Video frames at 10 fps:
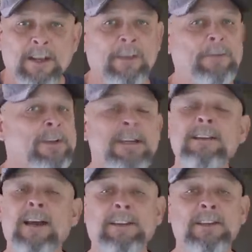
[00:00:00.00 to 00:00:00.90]
If you
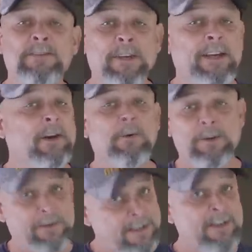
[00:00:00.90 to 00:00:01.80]
did like this video or
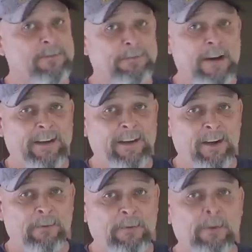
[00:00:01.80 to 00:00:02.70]
you didn't find it
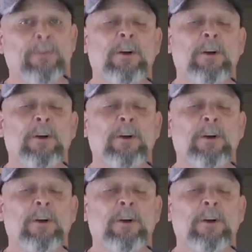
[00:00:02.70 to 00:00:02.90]
helpful,